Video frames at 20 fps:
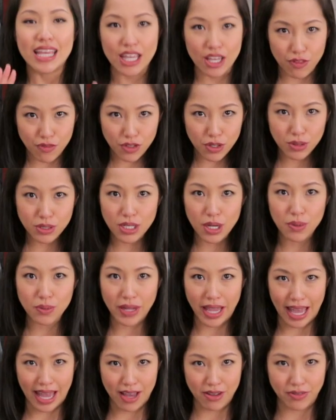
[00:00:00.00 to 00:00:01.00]
If you don't
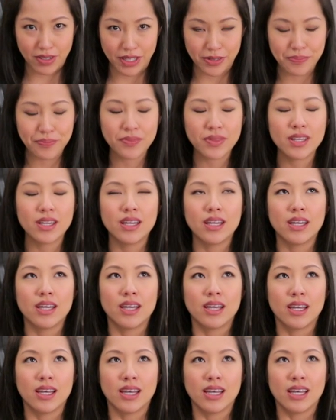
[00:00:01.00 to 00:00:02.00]
have it,
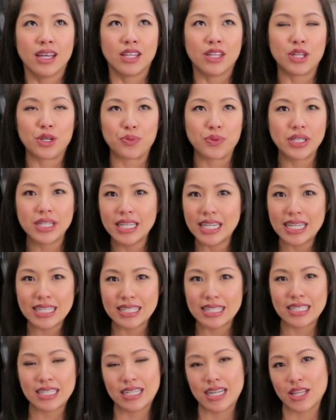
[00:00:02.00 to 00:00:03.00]
there really
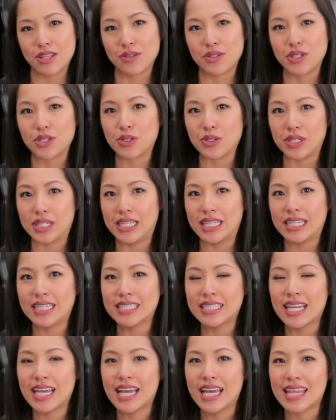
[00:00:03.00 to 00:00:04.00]
isn't another
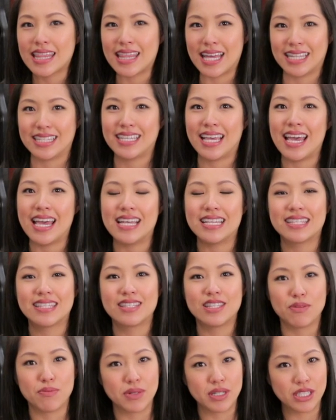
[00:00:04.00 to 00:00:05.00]
ingredient that tastes
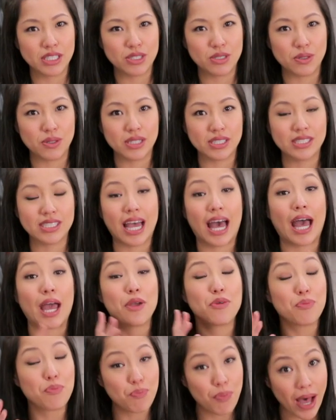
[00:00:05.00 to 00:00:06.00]
similar to
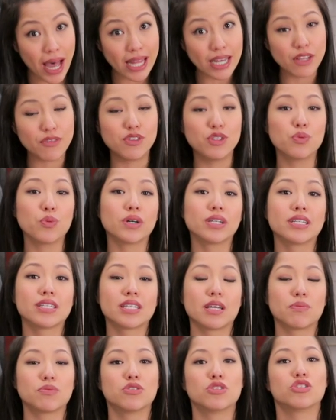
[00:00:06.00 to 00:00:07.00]
gracchai, but if you want to
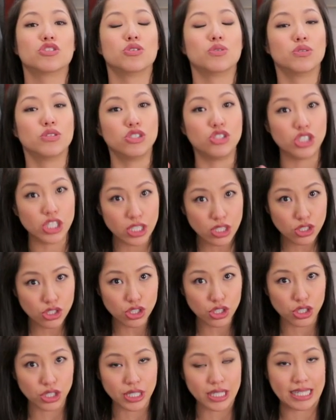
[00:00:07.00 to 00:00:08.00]
substitute
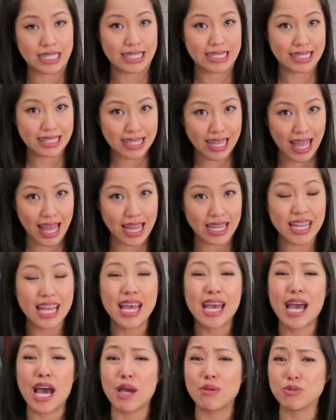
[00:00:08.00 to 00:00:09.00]
ginger instead,
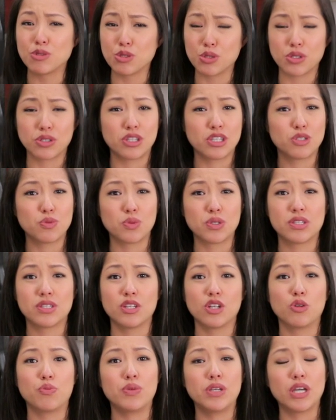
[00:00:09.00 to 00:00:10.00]
I'm sure this would
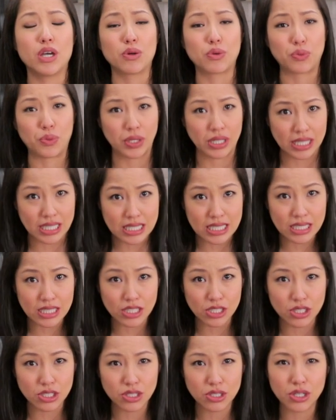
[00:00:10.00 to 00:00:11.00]
still be a really
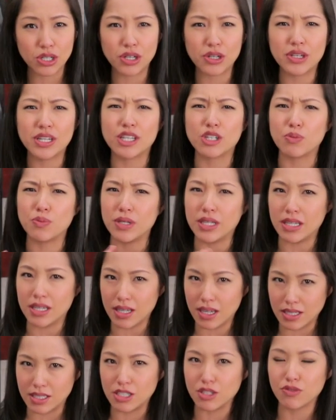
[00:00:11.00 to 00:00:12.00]
delicious curry. It'll be
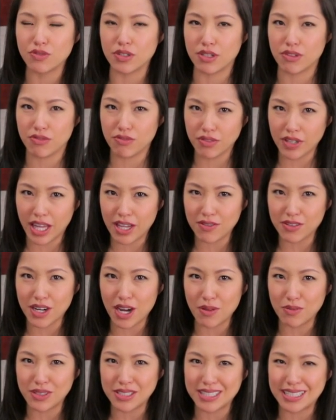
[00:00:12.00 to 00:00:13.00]
a different flavor,
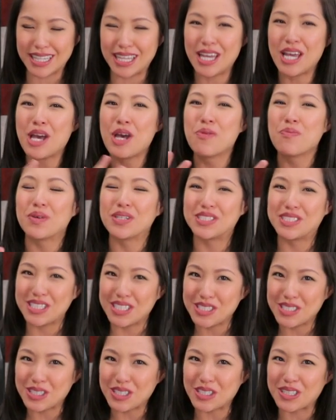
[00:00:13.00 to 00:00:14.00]
obviously, but
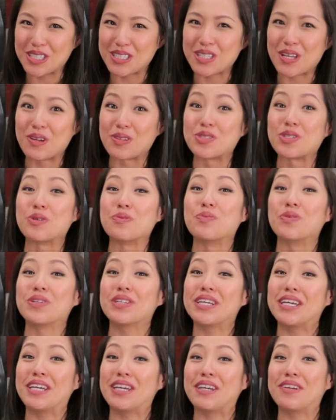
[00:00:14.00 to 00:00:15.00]
ginger is also
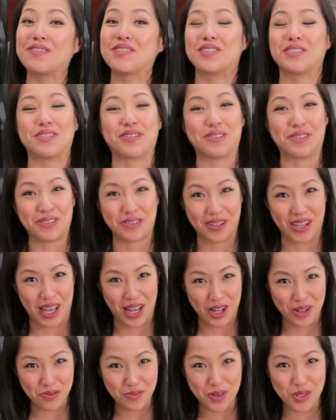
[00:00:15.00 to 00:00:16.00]
believed to
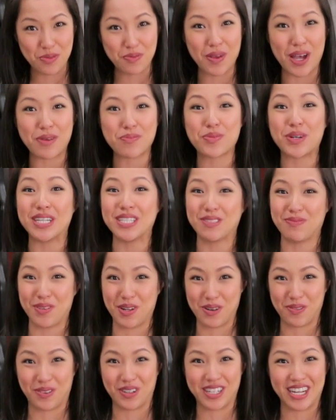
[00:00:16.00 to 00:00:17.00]
help with that breast
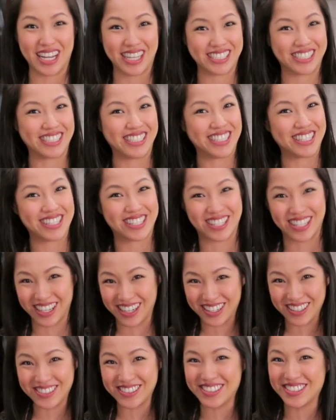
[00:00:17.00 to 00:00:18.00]
milk production,
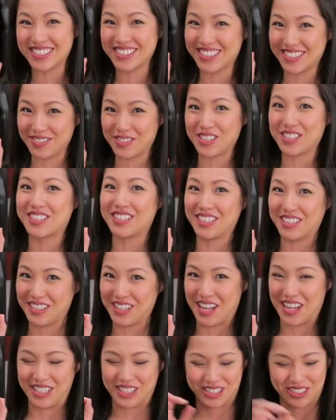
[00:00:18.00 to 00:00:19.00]
so we're
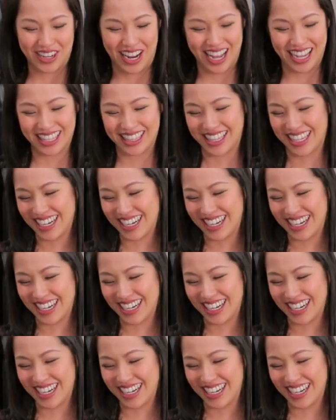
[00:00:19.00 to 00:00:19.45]
still on track